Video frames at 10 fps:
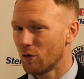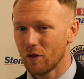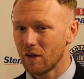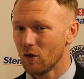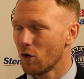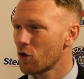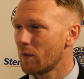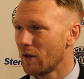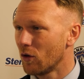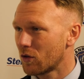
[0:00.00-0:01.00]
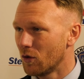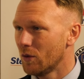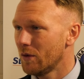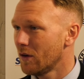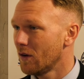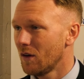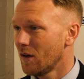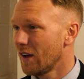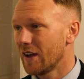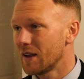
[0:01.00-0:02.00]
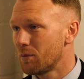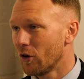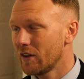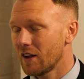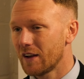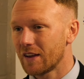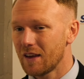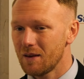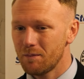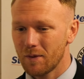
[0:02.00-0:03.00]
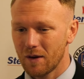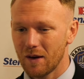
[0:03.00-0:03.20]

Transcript: we've only lost for the odd goal at any point in a game.